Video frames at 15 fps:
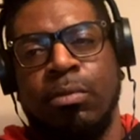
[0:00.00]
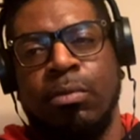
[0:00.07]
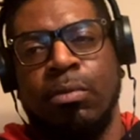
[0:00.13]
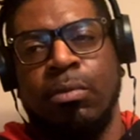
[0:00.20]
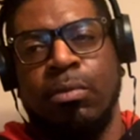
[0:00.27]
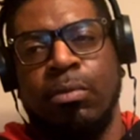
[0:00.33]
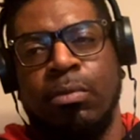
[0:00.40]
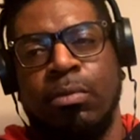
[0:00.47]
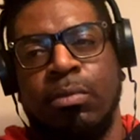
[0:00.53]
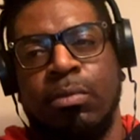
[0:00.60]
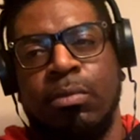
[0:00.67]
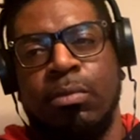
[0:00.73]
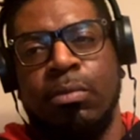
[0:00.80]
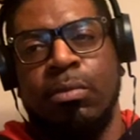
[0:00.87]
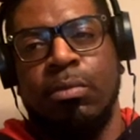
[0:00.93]

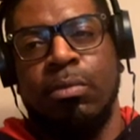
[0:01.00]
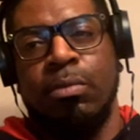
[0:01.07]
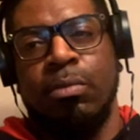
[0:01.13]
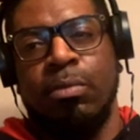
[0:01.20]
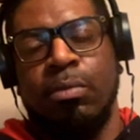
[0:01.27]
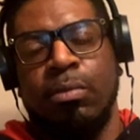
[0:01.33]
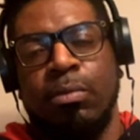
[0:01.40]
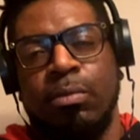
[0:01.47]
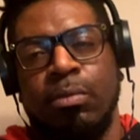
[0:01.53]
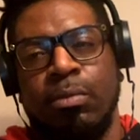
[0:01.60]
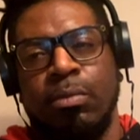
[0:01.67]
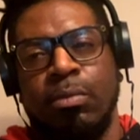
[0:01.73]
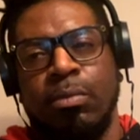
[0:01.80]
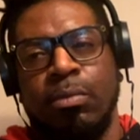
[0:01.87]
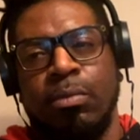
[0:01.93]

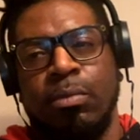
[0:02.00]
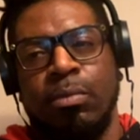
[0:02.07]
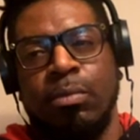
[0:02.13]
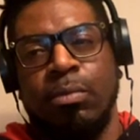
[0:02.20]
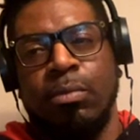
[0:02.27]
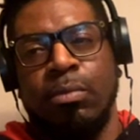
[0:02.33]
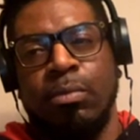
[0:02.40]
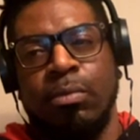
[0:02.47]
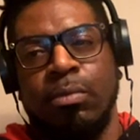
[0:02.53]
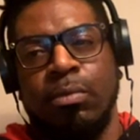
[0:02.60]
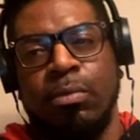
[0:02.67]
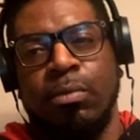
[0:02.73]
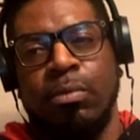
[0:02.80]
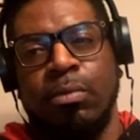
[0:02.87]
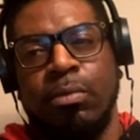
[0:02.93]

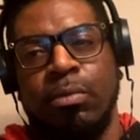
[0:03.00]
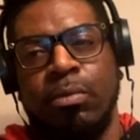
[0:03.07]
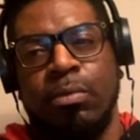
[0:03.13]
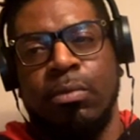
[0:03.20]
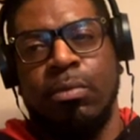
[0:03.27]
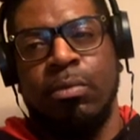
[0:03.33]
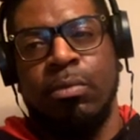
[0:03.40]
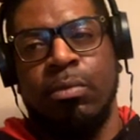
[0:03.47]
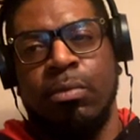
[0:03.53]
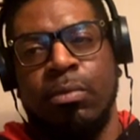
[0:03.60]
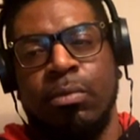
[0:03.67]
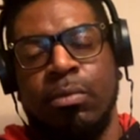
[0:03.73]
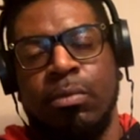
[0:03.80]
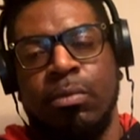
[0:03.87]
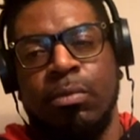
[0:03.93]

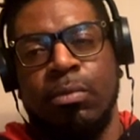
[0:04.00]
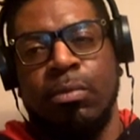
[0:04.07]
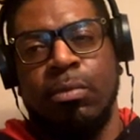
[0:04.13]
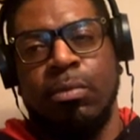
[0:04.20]
(not speaking)